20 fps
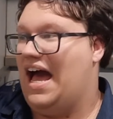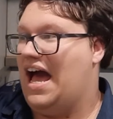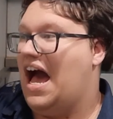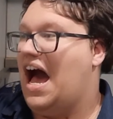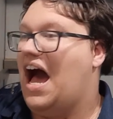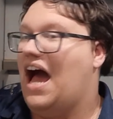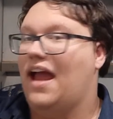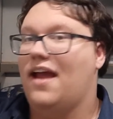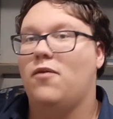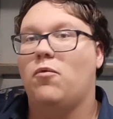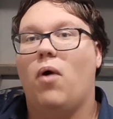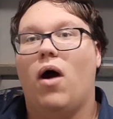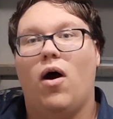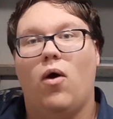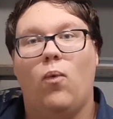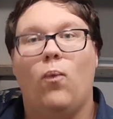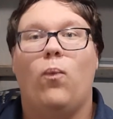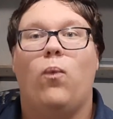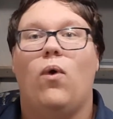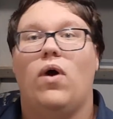I
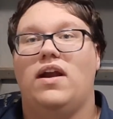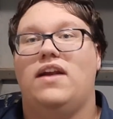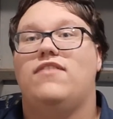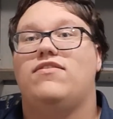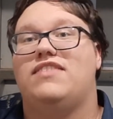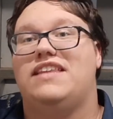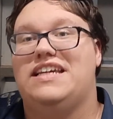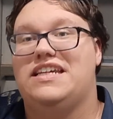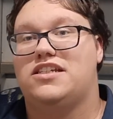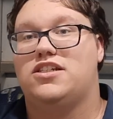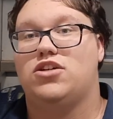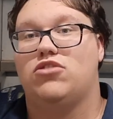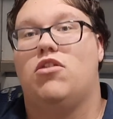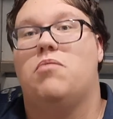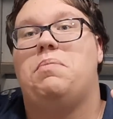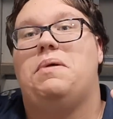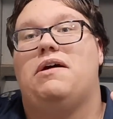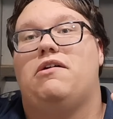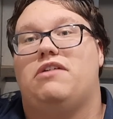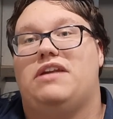want one of these 2
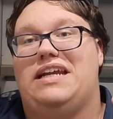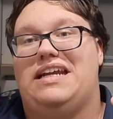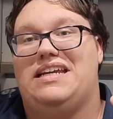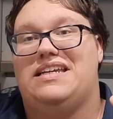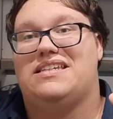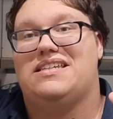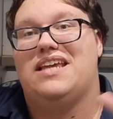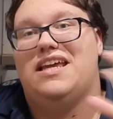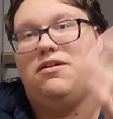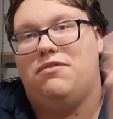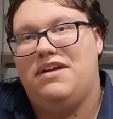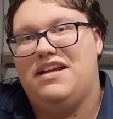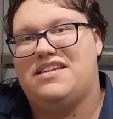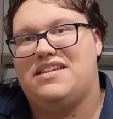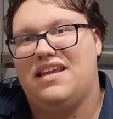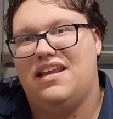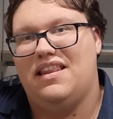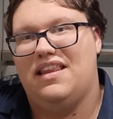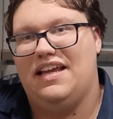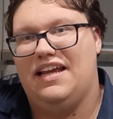abilities, and
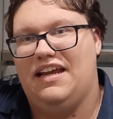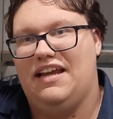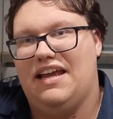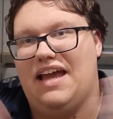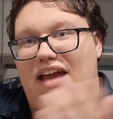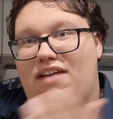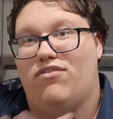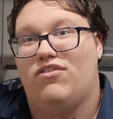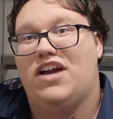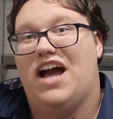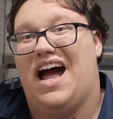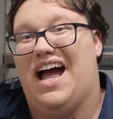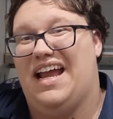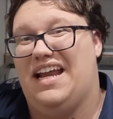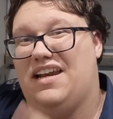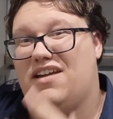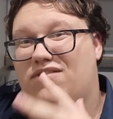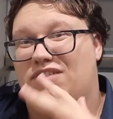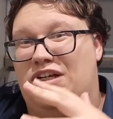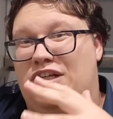recently I've
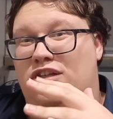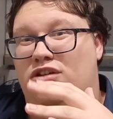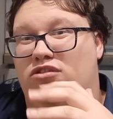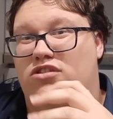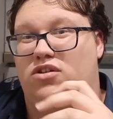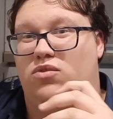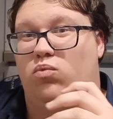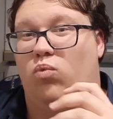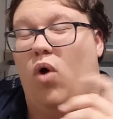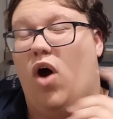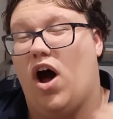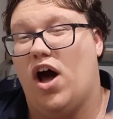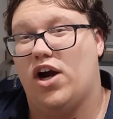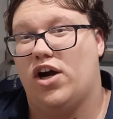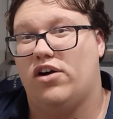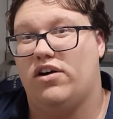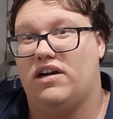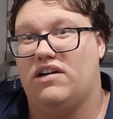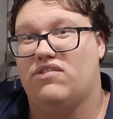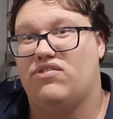kind of included
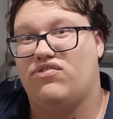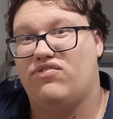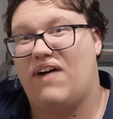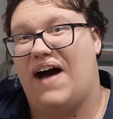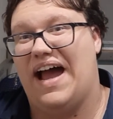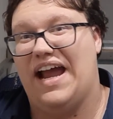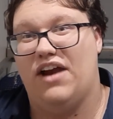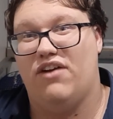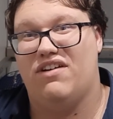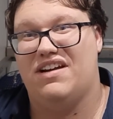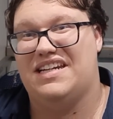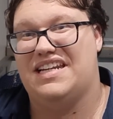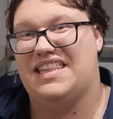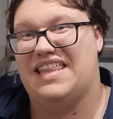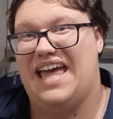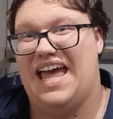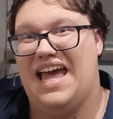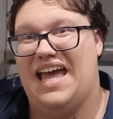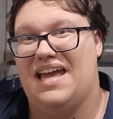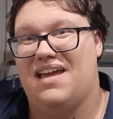Water and Fire into
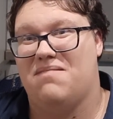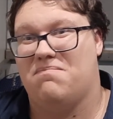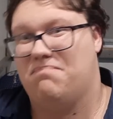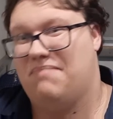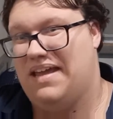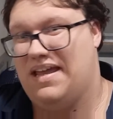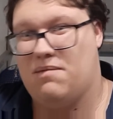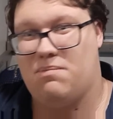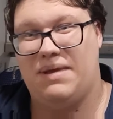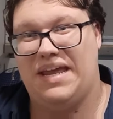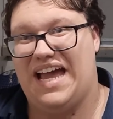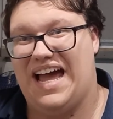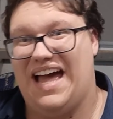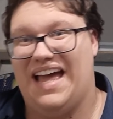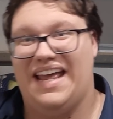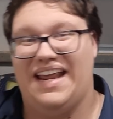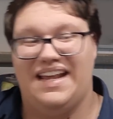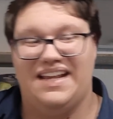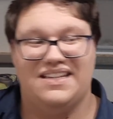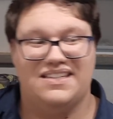that, maybe
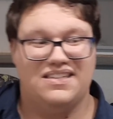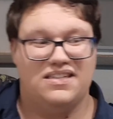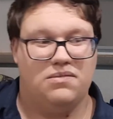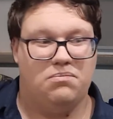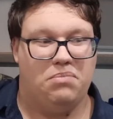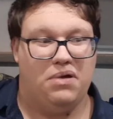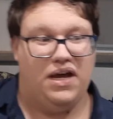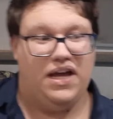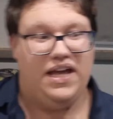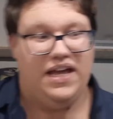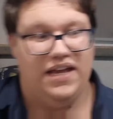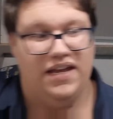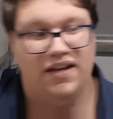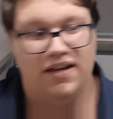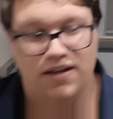Ice, but